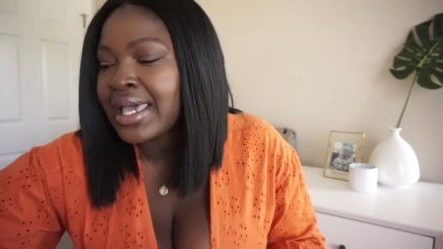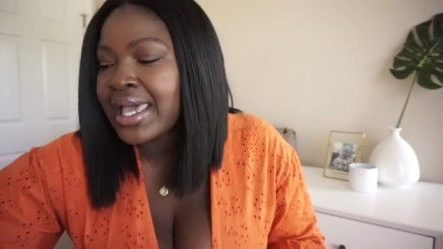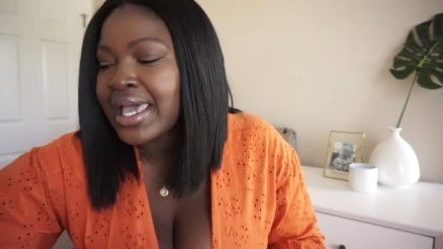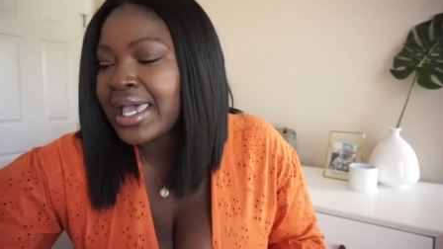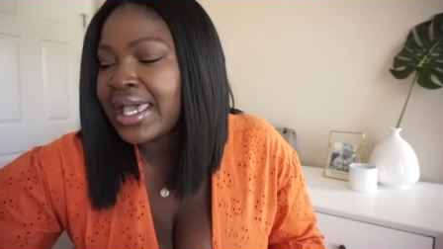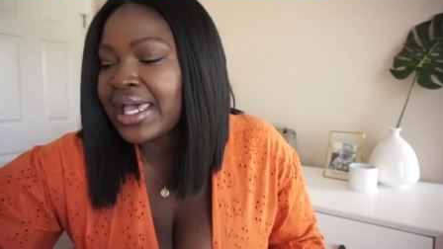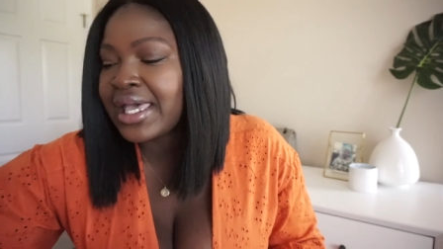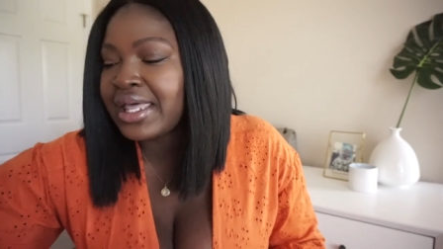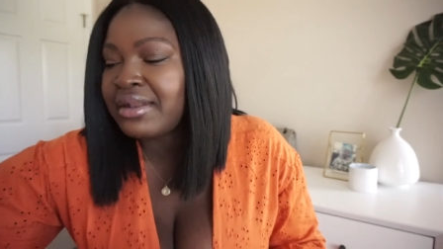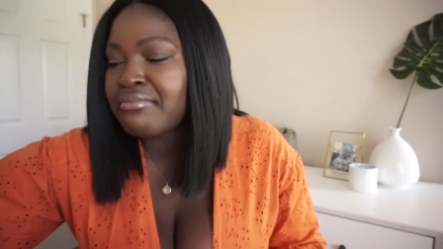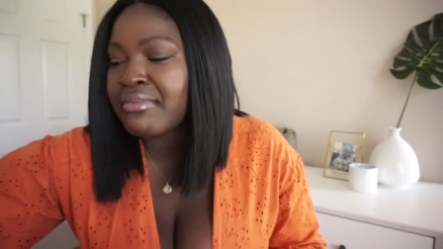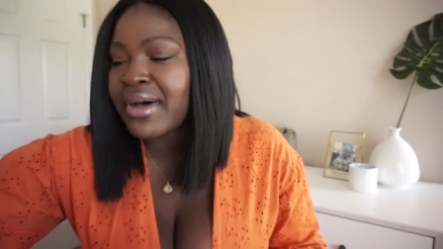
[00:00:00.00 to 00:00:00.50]

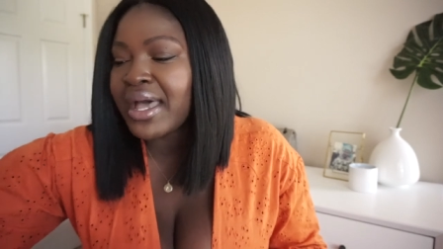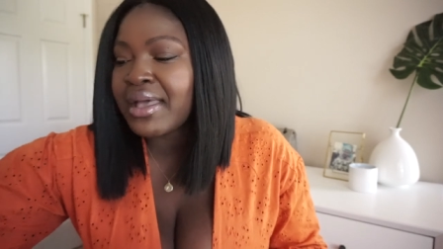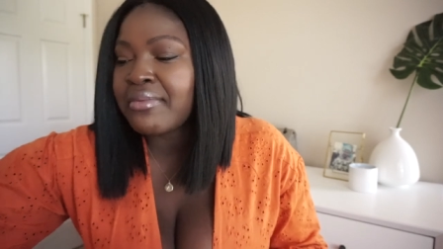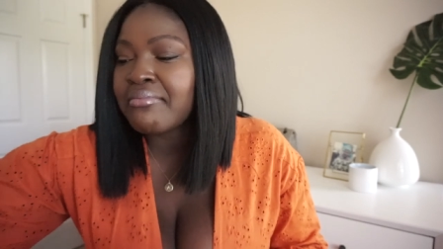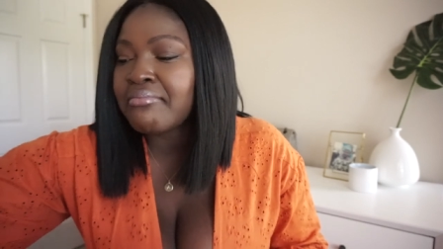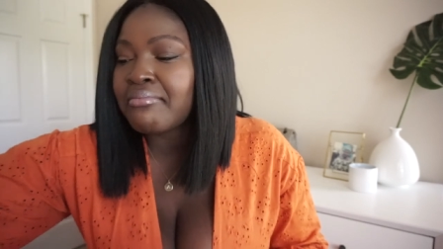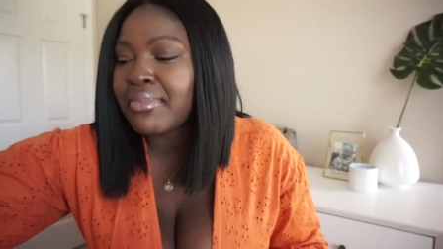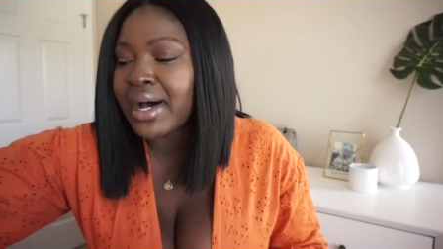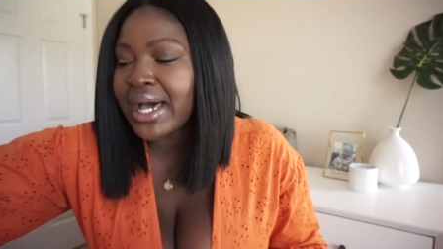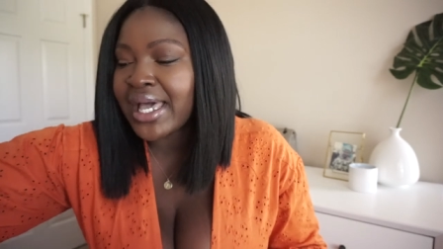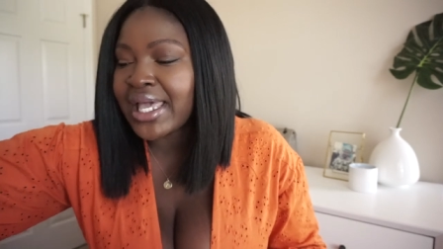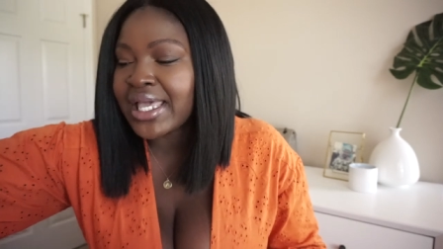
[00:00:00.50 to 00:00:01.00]
and my
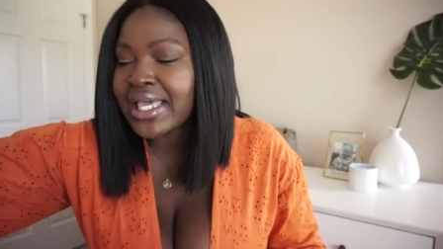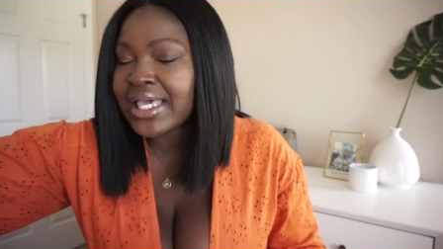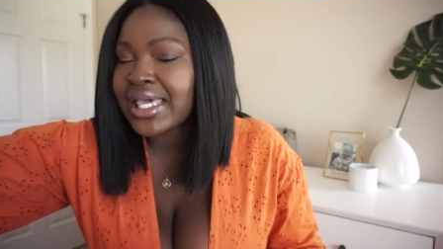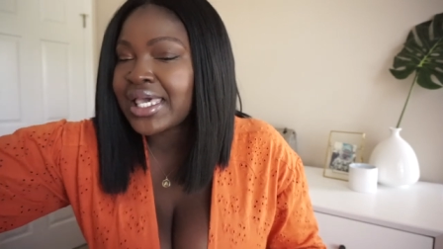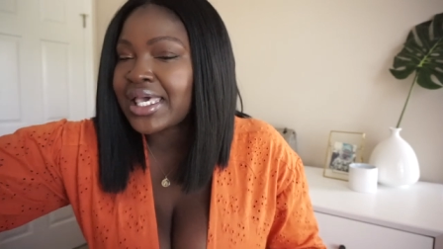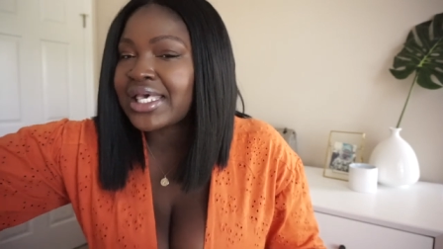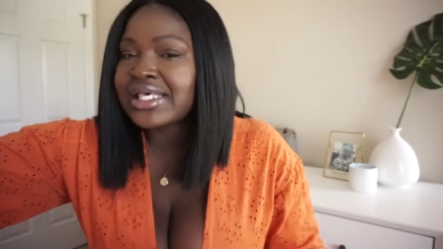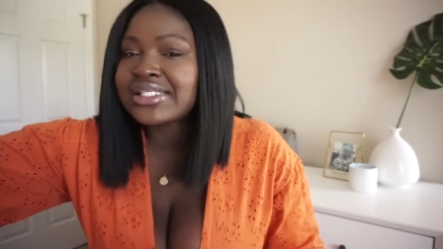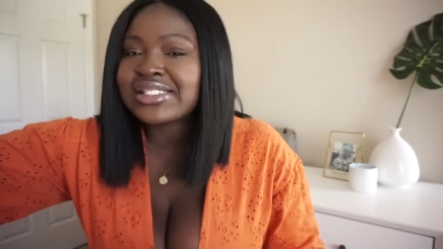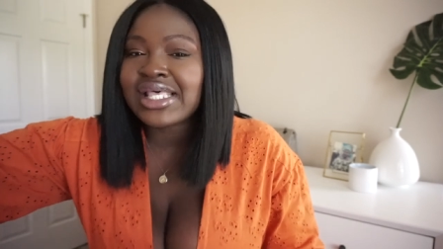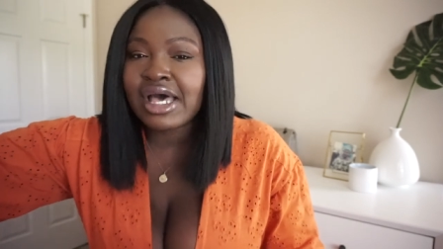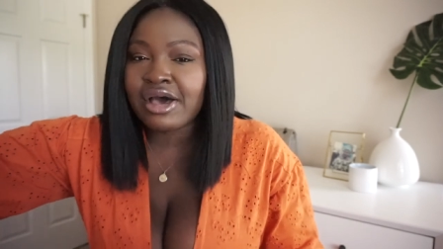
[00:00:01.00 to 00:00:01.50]
mic
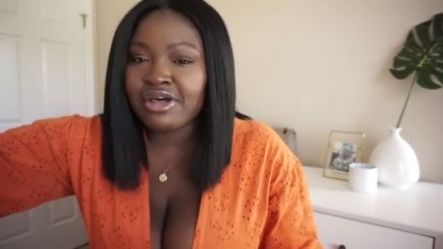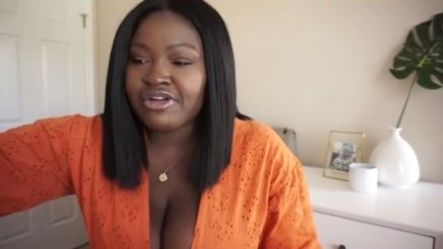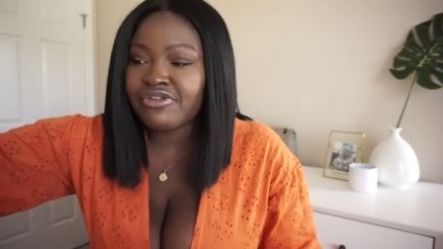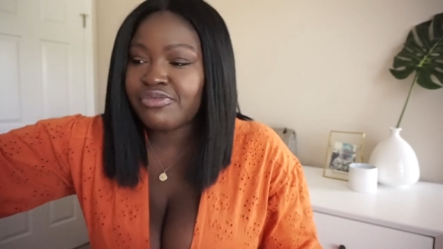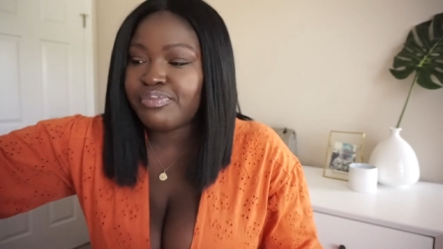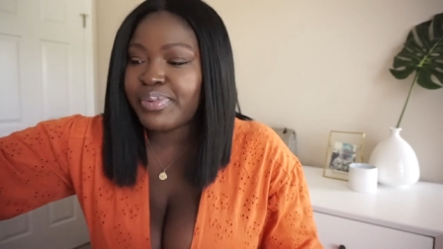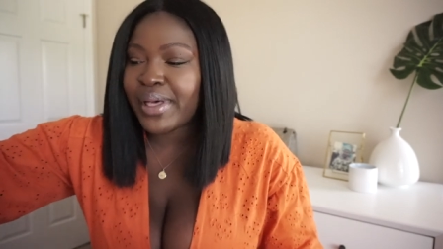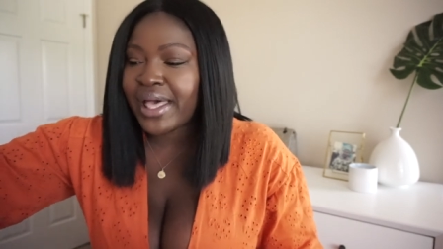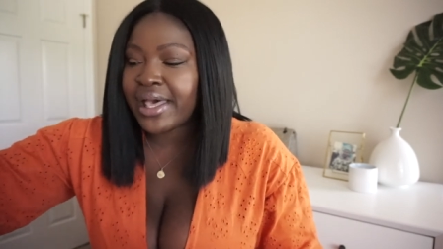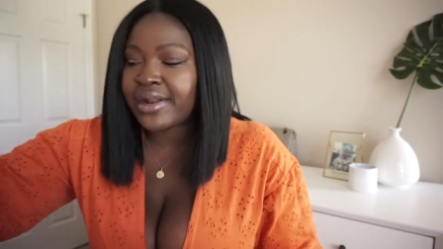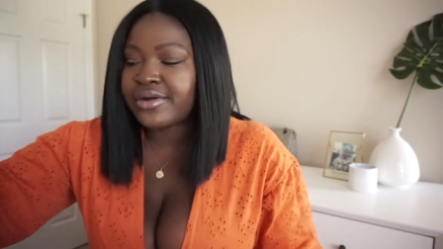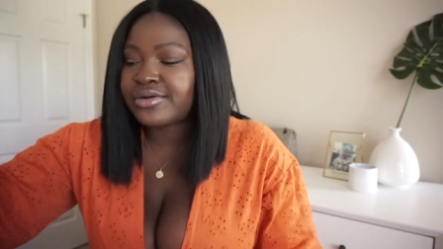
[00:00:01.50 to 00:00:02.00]
is out of
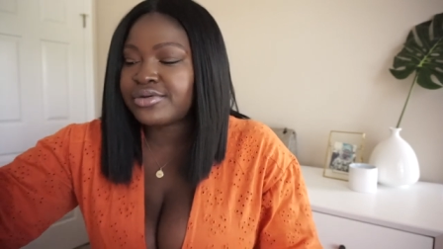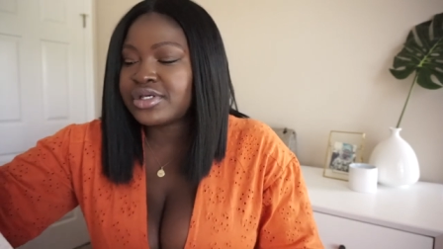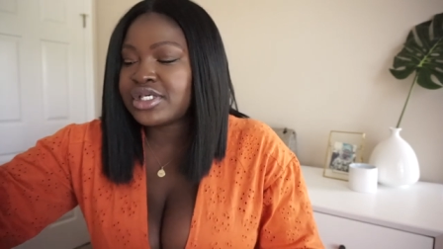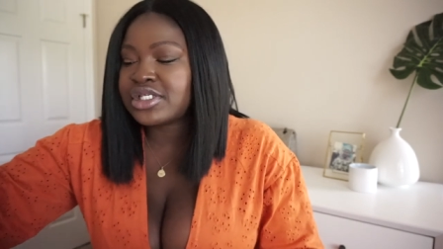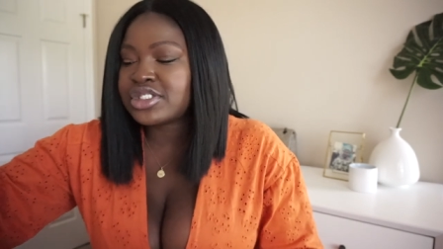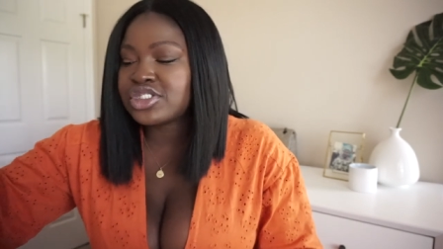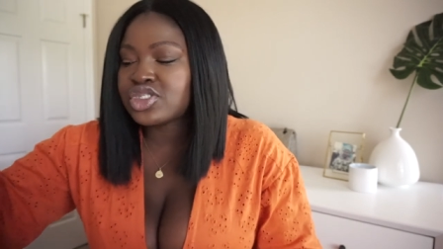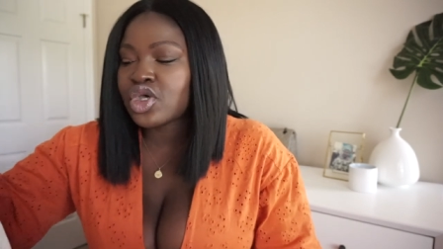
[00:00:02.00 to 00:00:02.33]
battery.